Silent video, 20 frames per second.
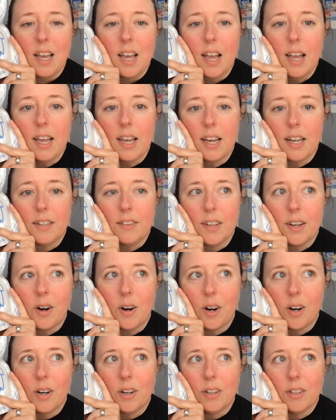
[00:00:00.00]
and they
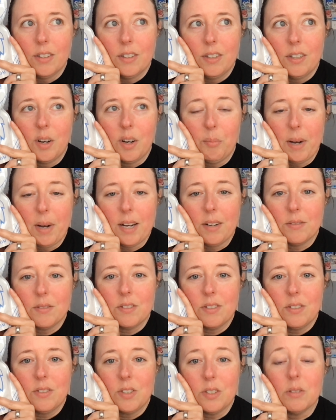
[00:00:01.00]
all
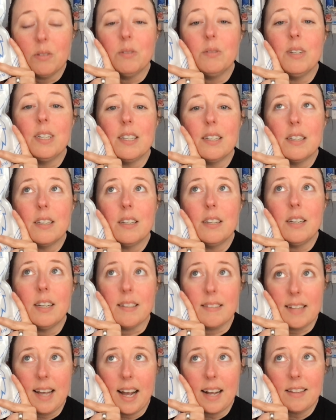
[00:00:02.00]
amount to
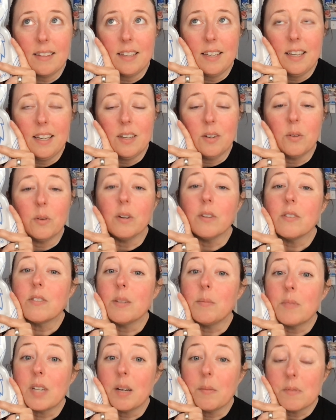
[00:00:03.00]
exactly, or
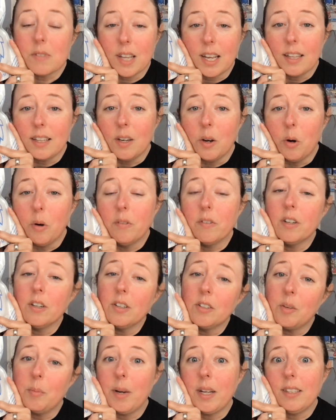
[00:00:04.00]
sometimes slightly over,
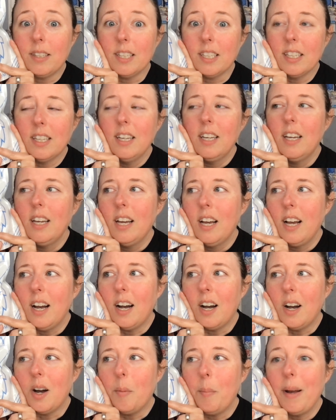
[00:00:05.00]
depending,
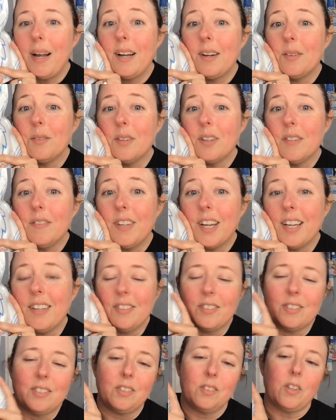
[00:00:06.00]
a pound of
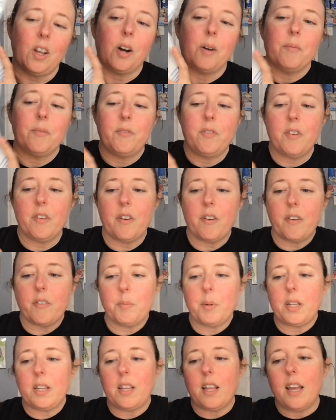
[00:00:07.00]
dice. So if you've ever
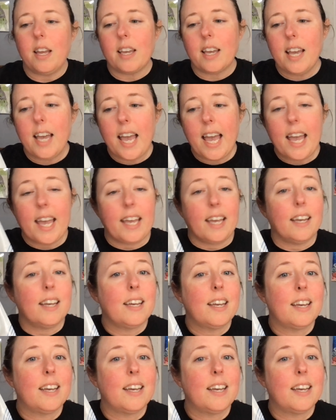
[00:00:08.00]
been like, hey,